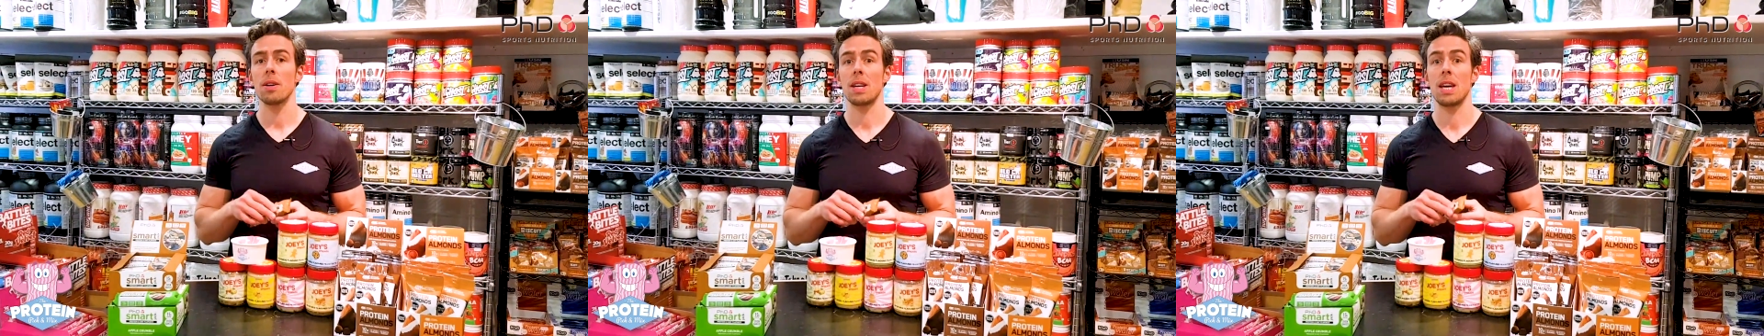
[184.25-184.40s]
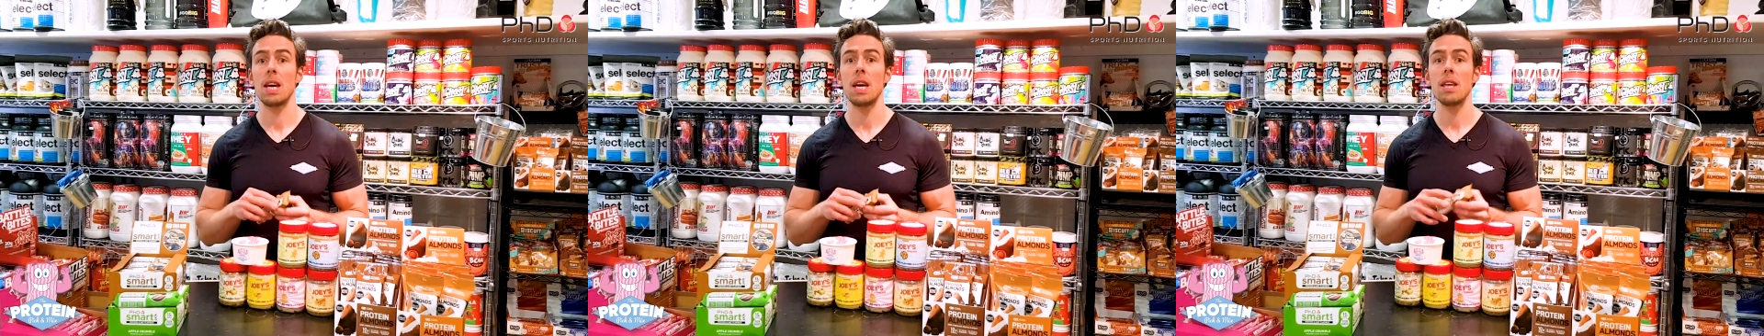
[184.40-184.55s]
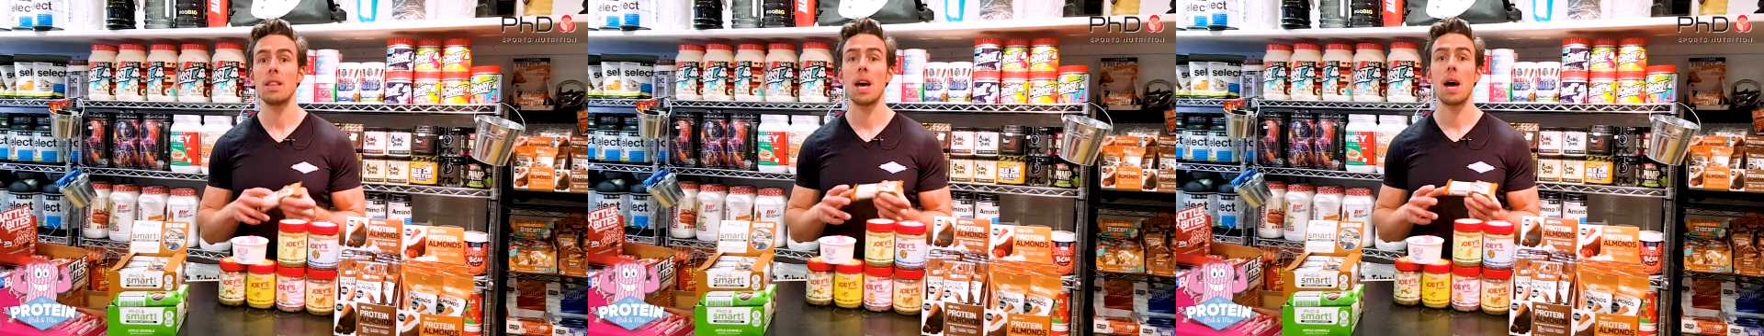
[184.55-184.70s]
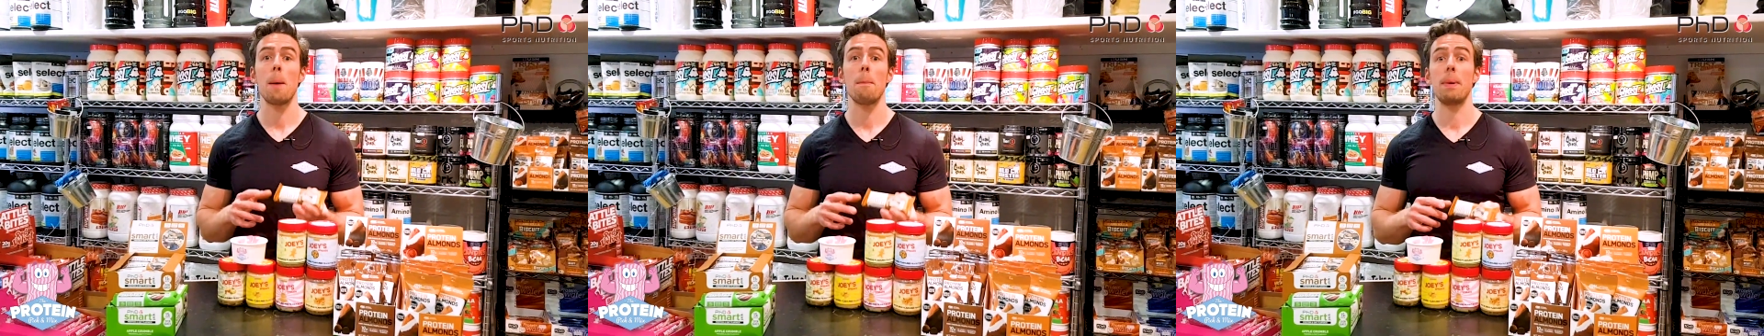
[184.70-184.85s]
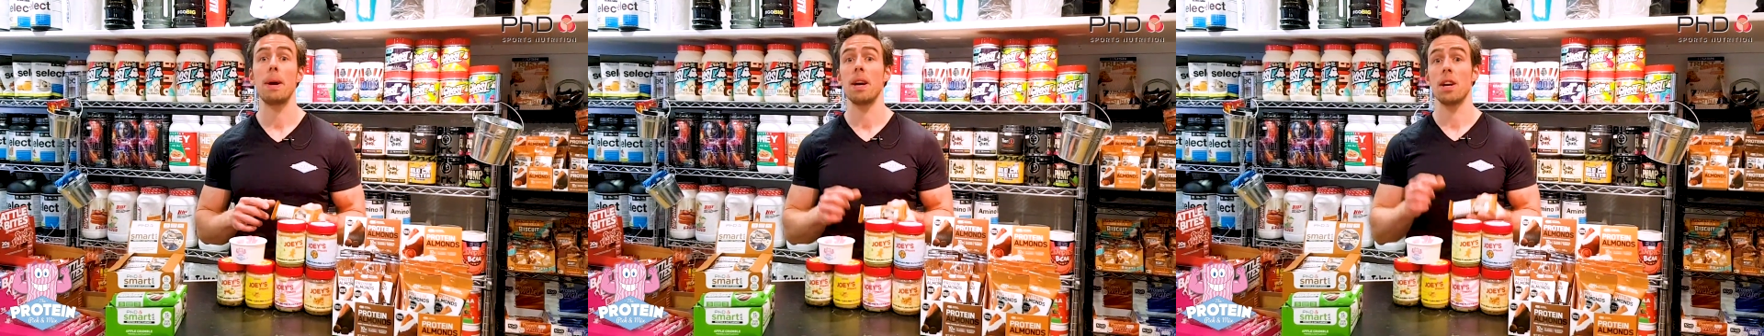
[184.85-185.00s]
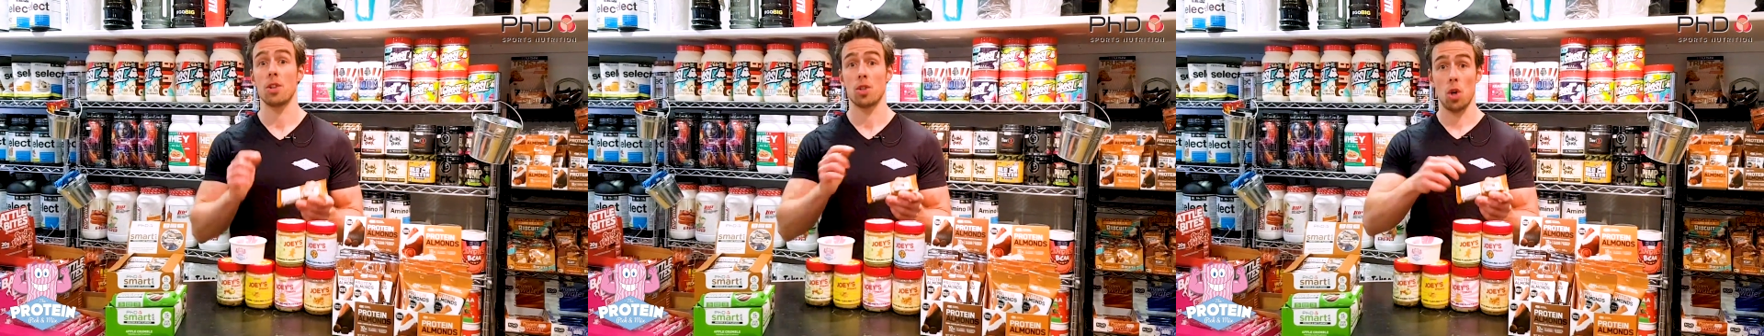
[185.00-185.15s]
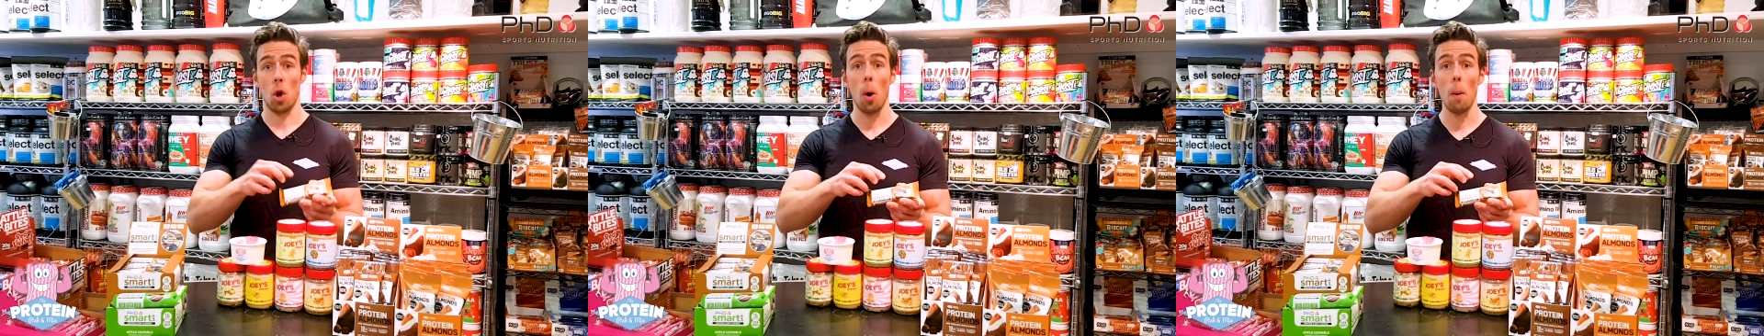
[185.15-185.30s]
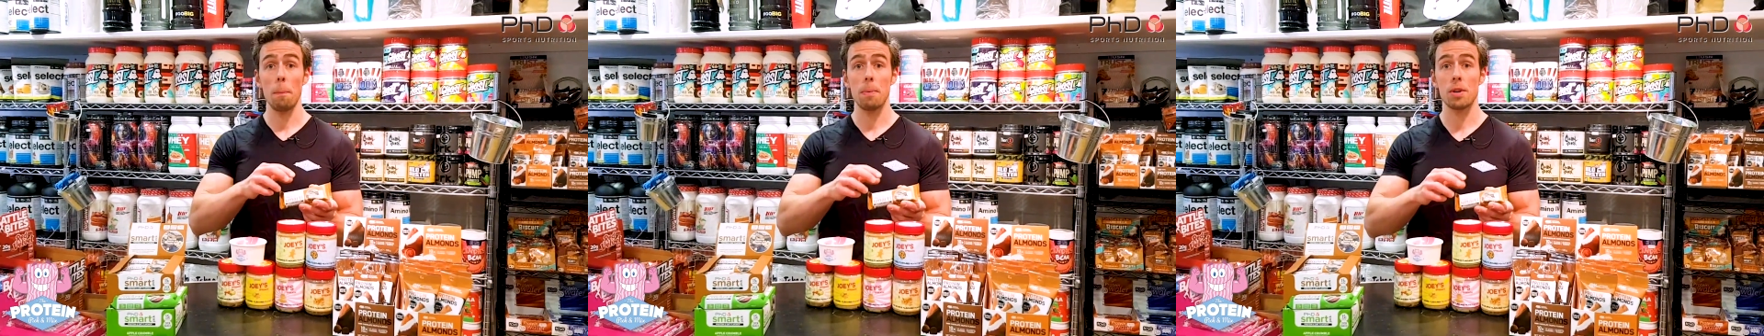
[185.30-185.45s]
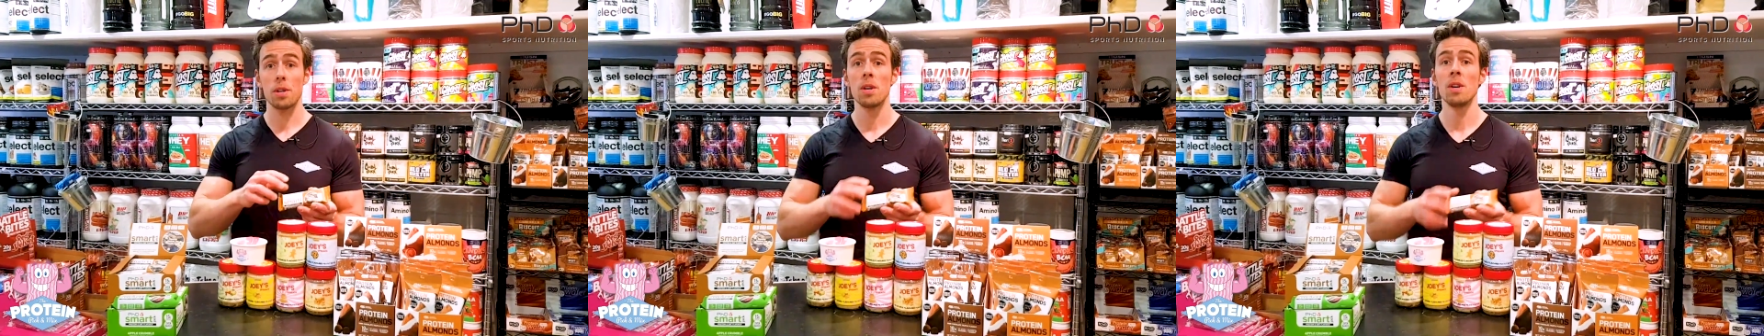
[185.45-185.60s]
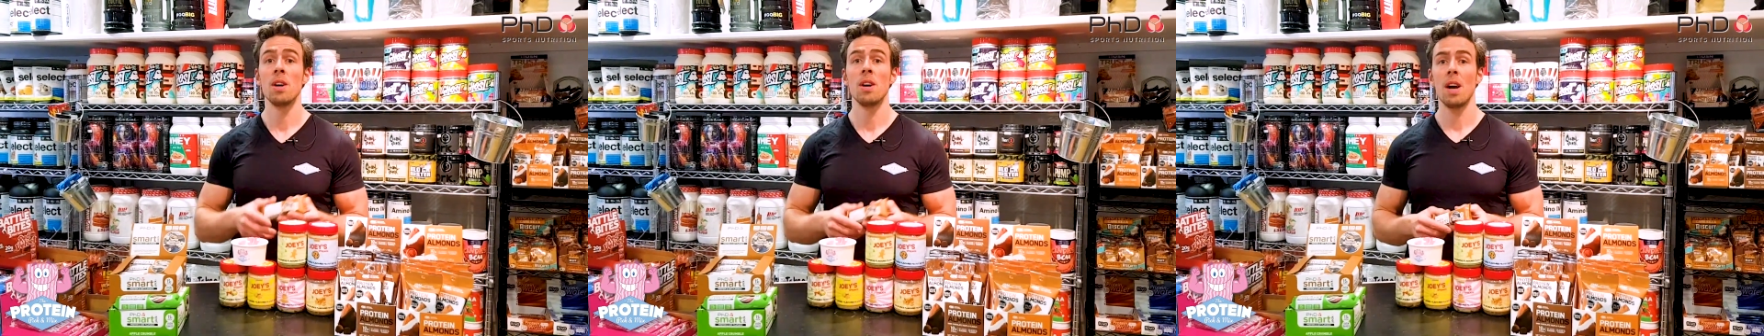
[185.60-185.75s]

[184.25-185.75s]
key there being topped.